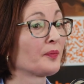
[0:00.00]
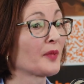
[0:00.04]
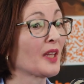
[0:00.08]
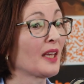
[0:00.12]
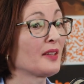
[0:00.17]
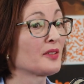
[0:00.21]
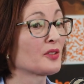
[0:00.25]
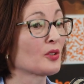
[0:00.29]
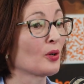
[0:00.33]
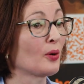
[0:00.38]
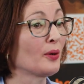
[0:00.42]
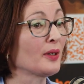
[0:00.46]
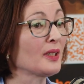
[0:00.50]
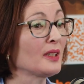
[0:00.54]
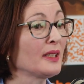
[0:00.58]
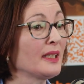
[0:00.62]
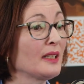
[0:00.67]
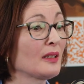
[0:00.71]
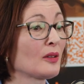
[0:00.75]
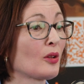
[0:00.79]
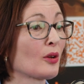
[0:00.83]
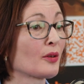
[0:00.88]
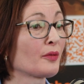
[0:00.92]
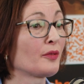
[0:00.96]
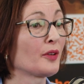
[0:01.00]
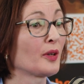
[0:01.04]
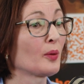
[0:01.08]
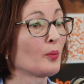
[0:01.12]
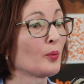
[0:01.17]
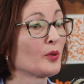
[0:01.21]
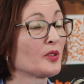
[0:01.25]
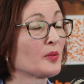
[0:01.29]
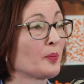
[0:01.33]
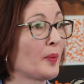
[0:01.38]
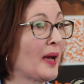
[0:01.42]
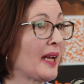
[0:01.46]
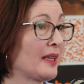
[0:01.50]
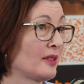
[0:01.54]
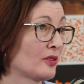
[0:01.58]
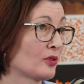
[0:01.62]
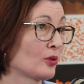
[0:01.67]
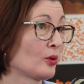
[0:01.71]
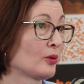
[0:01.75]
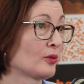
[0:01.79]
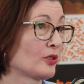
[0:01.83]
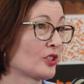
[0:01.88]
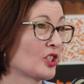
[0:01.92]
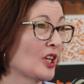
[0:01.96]
historically, a lot of it was
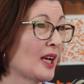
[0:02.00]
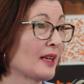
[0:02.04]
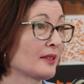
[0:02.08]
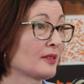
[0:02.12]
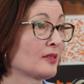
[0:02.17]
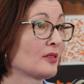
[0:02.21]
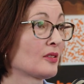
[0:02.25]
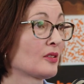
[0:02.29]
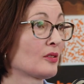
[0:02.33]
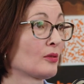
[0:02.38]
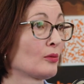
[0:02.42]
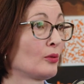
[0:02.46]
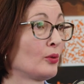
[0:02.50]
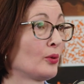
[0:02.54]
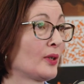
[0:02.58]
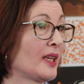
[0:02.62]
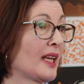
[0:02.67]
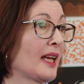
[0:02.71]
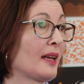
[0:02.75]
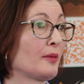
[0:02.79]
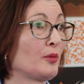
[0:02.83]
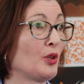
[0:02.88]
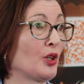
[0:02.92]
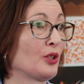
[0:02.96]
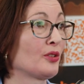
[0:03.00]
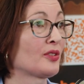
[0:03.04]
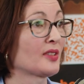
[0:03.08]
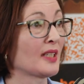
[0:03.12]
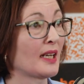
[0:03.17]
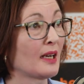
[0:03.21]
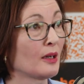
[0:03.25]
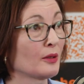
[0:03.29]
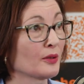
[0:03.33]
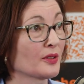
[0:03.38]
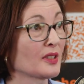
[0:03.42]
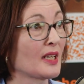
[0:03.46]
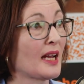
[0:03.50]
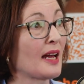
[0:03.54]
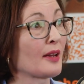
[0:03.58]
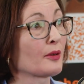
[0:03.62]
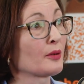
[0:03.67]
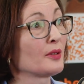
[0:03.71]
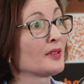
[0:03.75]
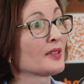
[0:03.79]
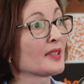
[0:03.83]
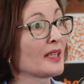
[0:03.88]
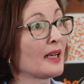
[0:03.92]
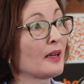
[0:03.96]
based on just looking at, you know, sales data
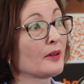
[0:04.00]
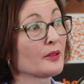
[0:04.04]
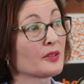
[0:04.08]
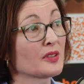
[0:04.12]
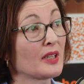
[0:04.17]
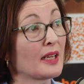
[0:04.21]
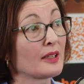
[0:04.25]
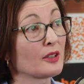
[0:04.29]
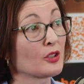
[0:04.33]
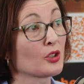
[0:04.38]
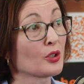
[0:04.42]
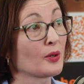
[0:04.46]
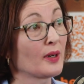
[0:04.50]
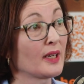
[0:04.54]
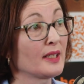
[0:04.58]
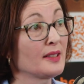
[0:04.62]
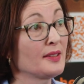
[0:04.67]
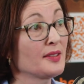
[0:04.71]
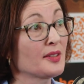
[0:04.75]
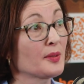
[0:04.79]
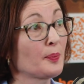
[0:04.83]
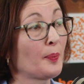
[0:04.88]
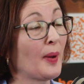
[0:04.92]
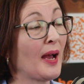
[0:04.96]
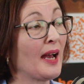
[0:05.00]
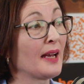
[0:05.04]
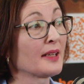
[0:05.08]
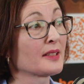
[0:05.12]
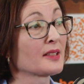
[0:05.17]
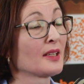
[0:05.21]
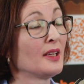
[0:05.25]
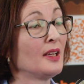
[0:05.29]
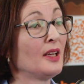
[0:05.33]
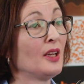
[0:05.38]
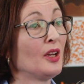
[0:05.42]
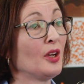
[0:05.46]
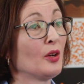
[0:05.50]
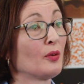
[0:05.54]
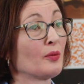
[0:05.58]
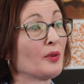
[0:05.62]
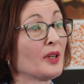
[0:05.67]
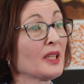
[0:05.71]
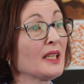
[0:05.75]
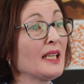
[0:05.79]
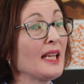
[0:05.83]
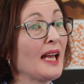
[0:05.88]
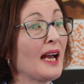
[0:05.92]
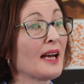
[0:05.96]
and sales data trends, but
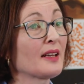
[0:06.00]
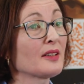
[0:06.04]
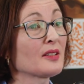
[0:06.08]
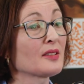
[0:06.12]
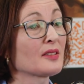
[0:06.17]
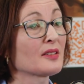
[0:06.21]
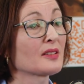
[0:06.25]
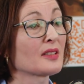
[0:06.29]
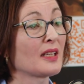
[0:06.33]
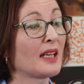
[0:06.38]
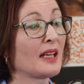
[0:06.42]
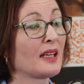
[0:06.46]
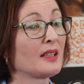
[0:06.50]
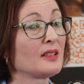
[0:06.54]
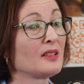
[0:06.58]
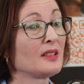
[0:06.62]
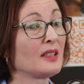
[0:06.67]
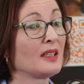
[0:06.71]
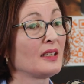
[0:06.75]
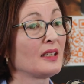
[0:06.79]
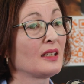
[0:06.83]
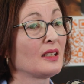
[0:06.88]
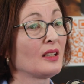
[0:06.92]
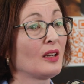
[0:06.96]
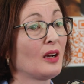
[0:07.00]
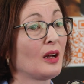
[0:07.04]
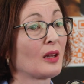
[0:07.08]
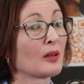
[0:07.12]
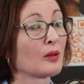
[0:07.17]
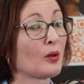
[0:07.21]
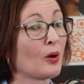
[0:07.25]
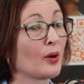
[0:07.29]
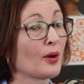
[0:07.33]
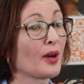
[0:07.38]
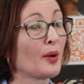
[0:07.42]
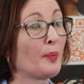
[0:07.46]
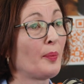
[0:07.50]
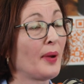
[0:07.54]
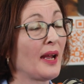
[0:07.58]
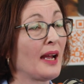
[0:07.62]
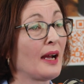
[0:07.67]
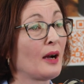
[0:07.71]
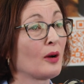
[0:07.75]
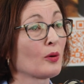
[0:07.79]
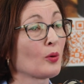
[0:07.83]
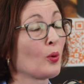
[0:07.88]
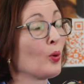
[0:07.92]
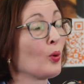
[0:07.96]
really understanding a lot about